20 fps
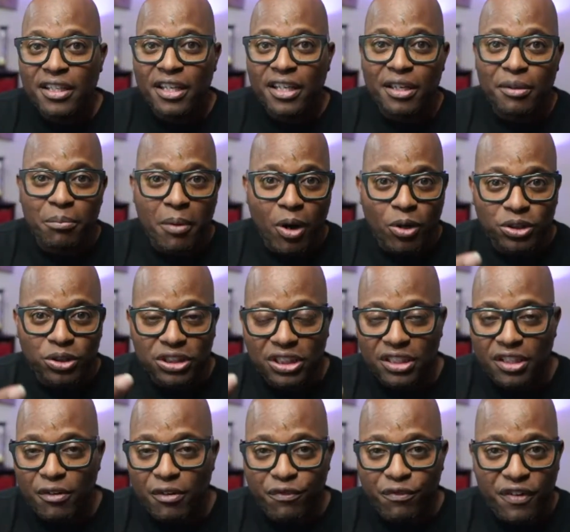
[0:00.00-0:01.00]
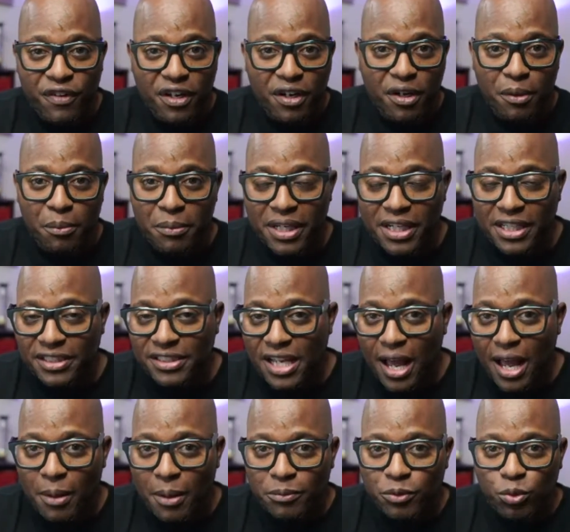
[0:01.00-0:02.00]
emotion or fear many
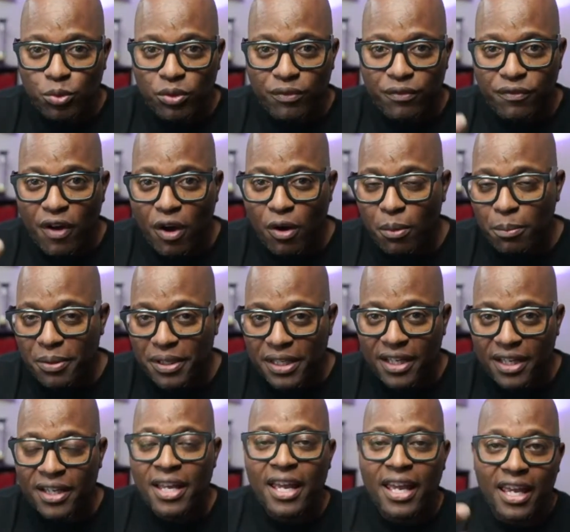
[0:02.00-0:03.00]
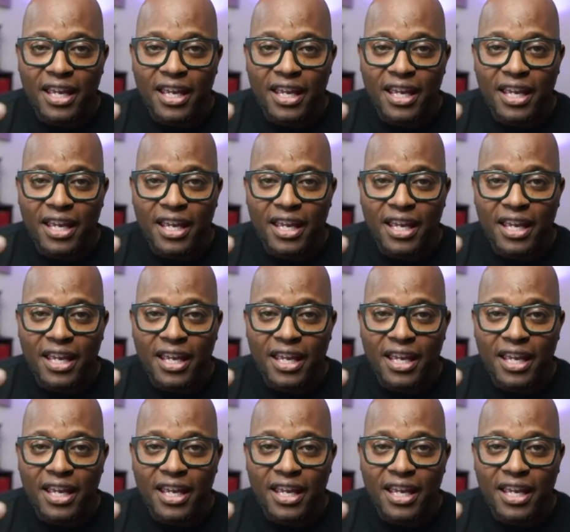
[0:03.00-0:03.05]
times with phobia